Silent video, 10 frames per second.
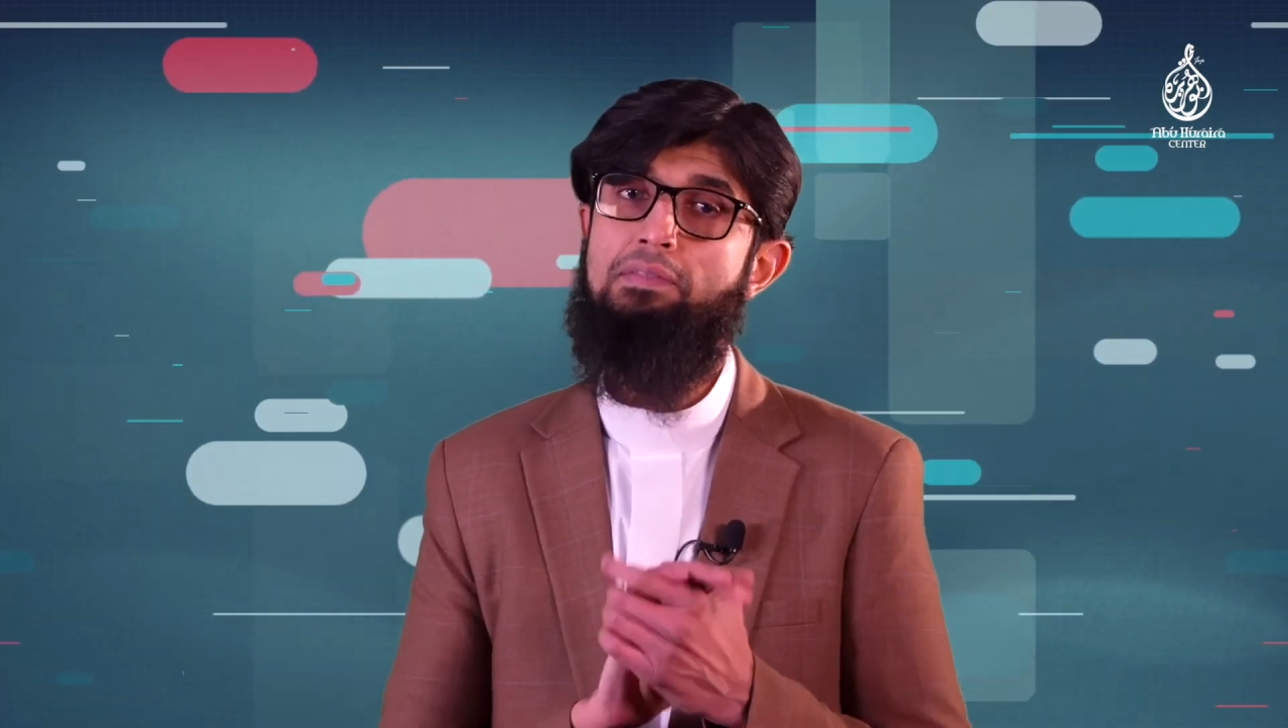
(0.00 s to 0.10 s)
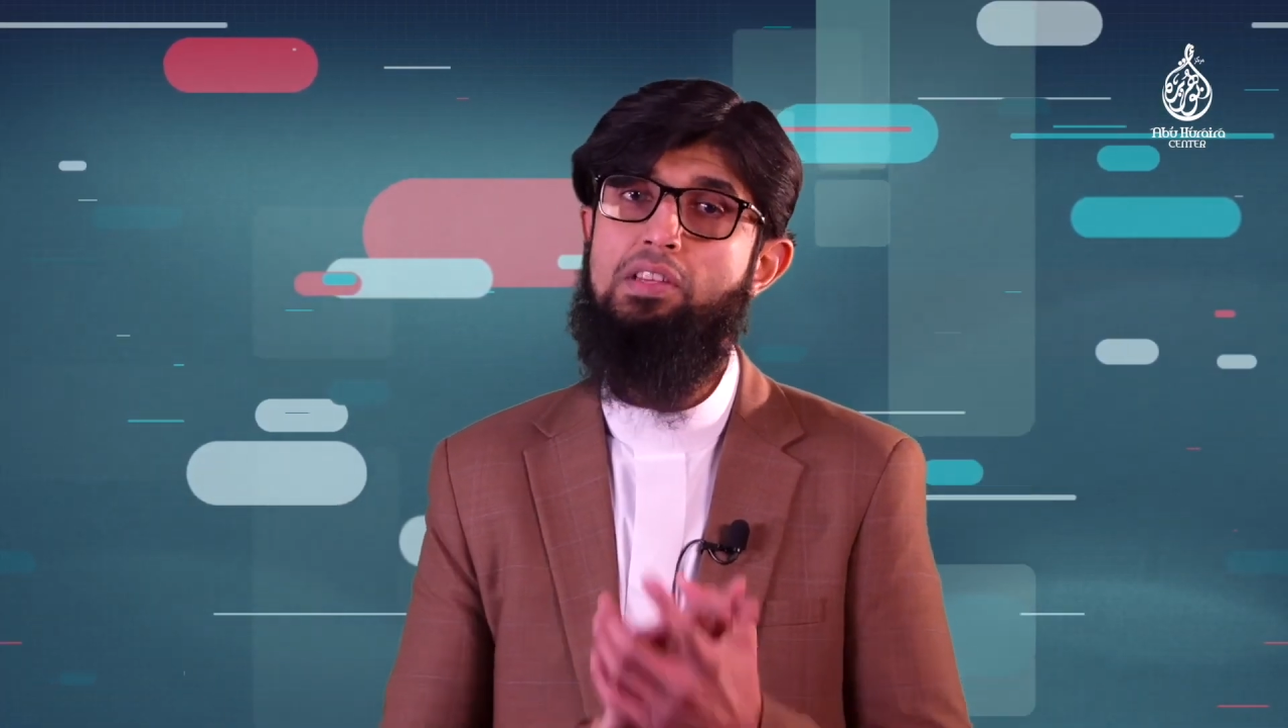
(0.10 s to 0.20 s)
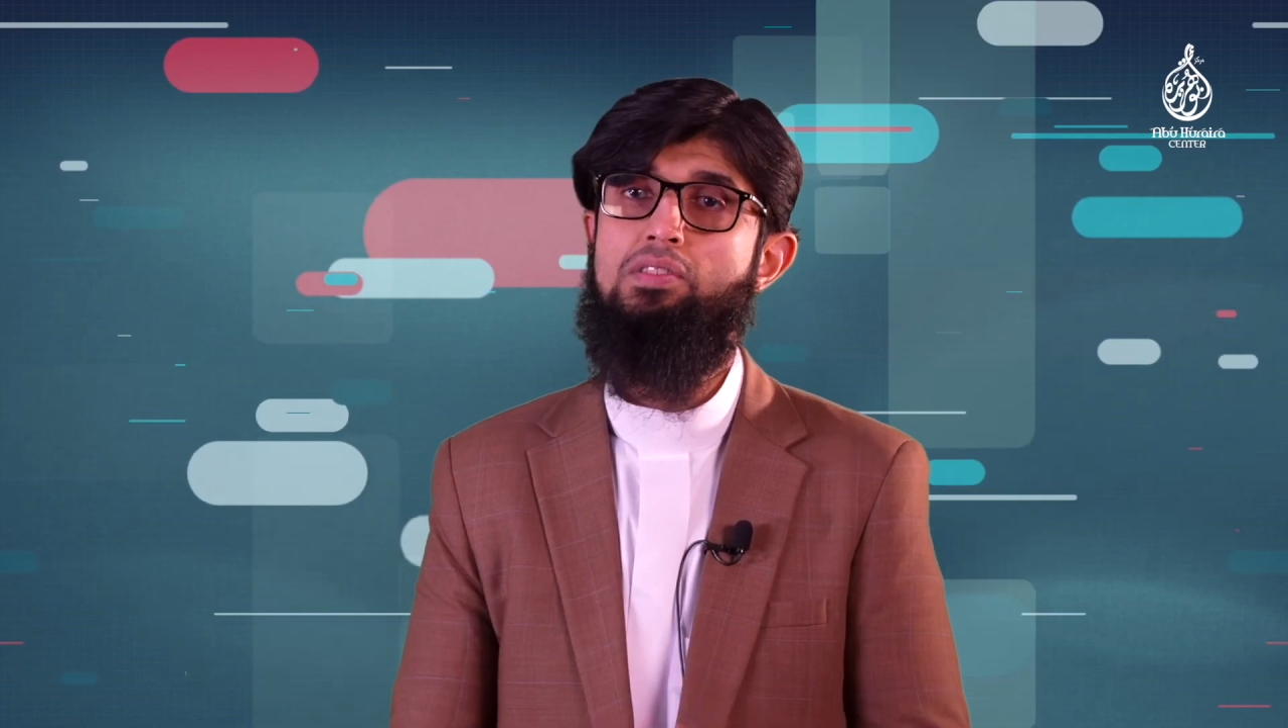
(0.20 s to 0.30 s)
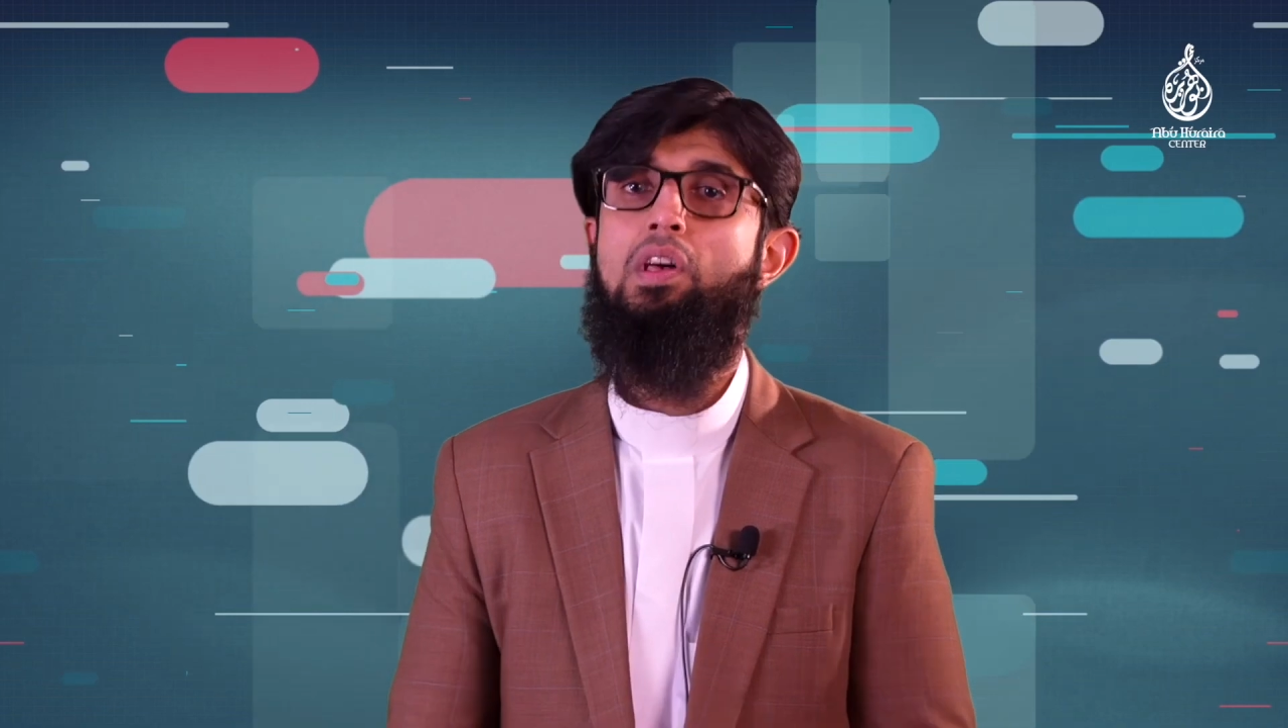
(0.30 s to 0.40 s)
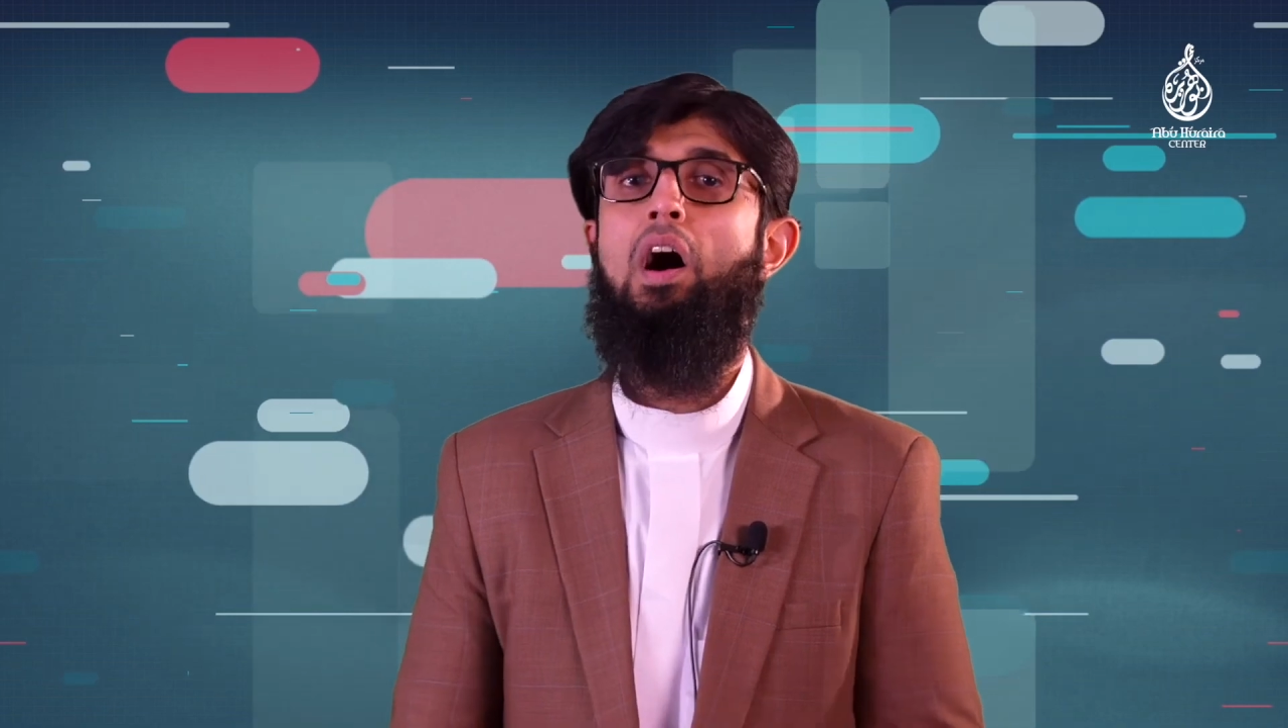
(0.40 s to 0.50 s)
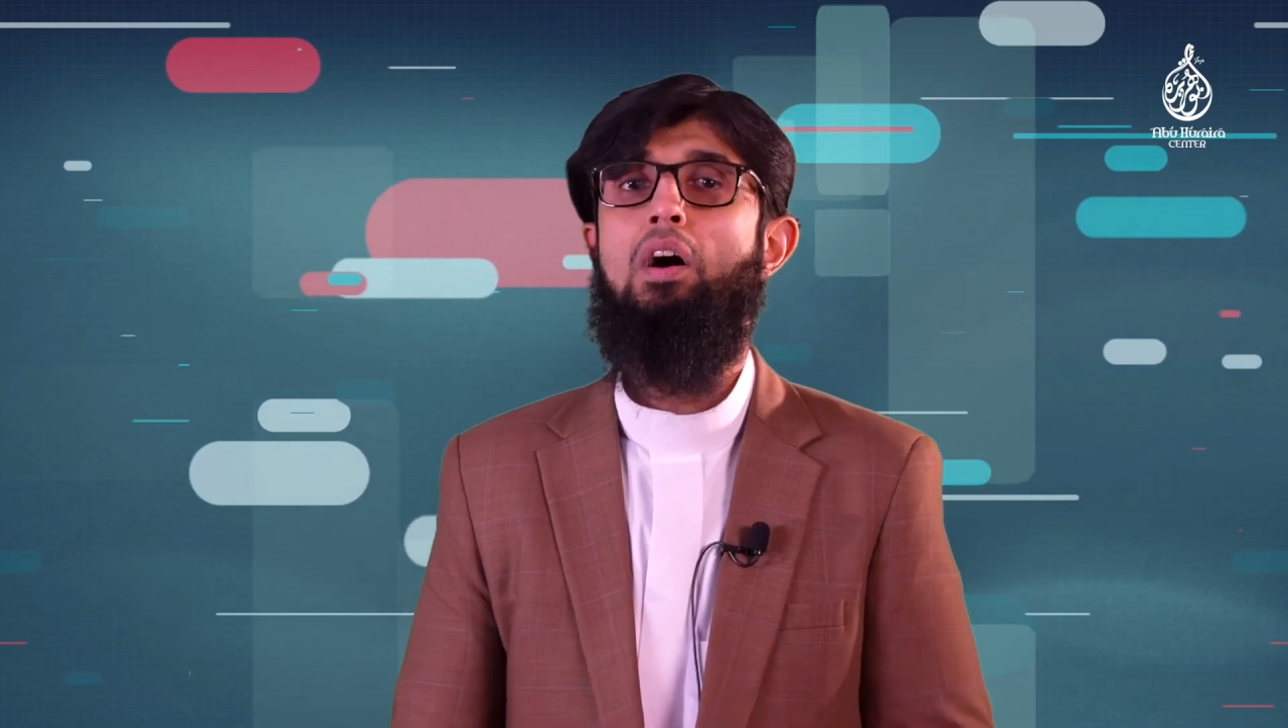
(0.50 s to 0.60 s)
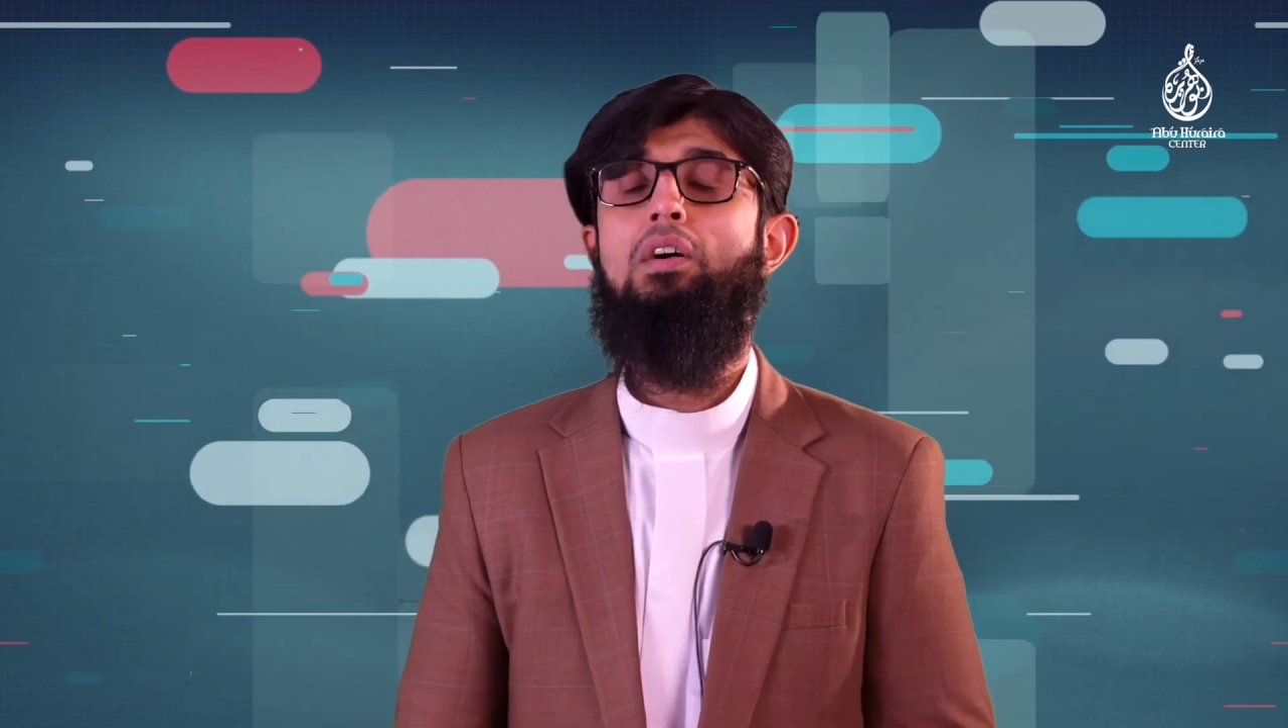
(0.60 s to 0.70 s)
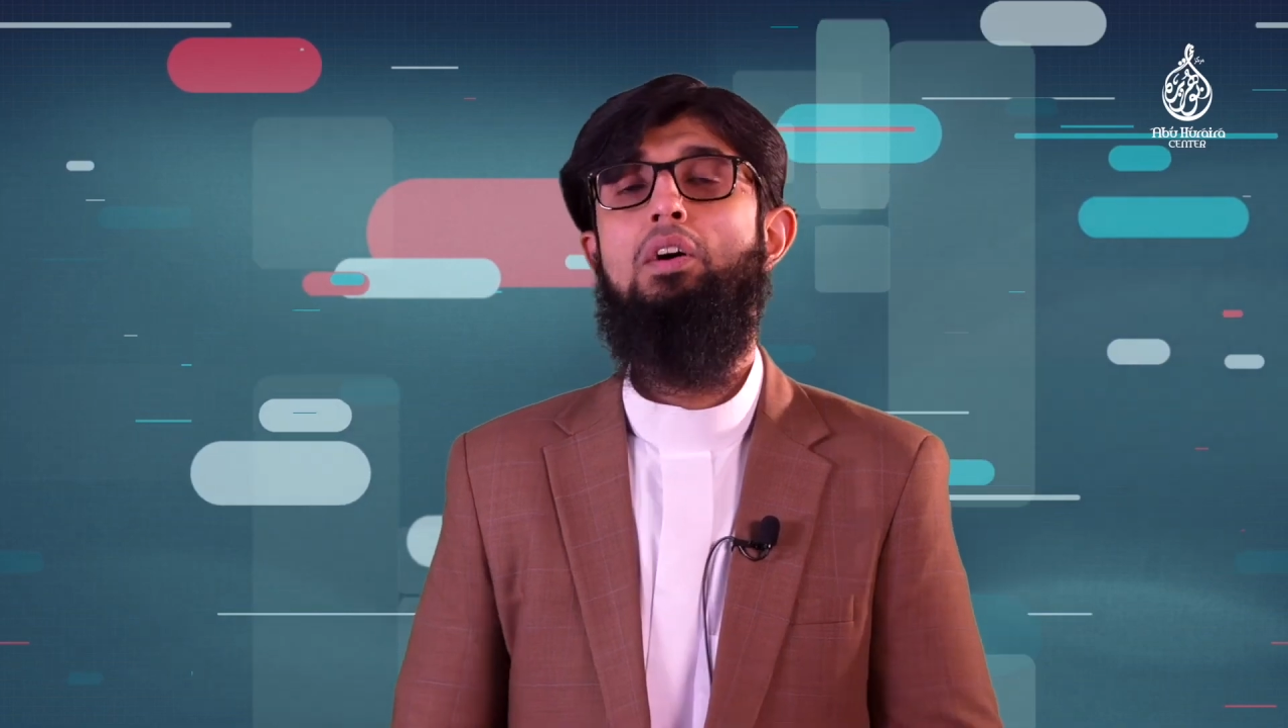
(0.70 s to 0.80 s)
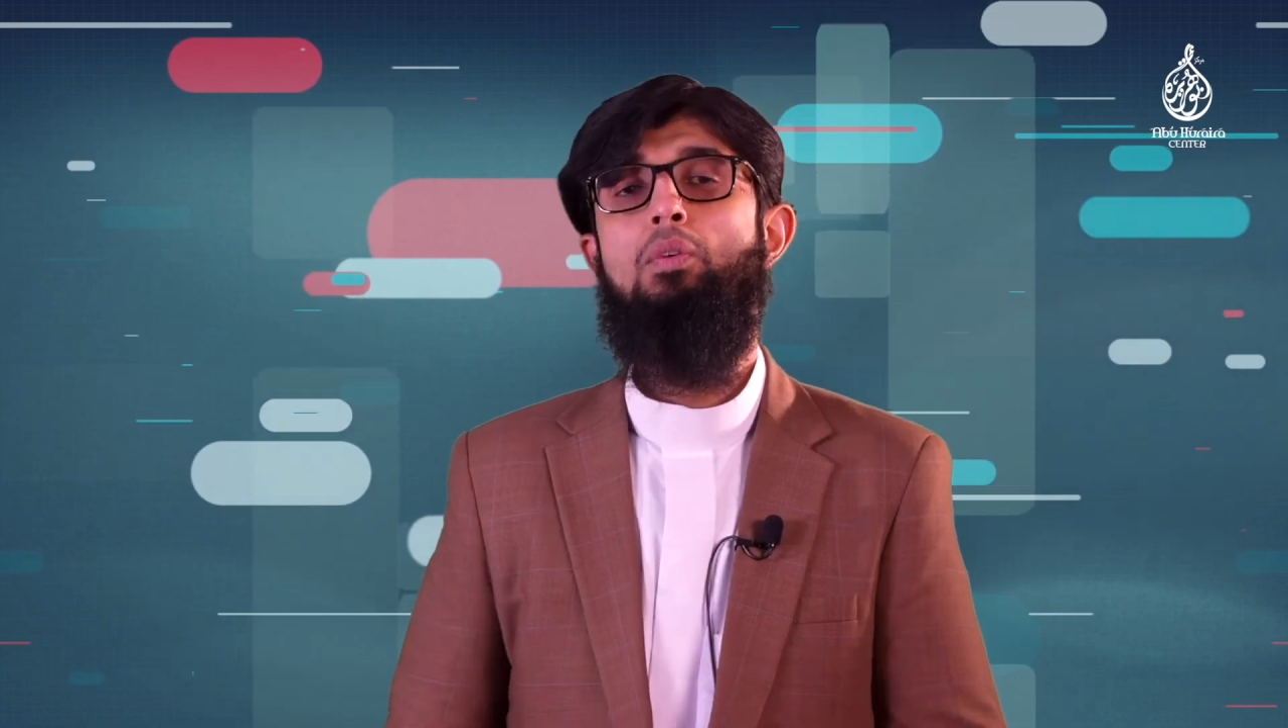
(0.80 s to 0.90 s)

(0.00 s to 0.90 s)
we saw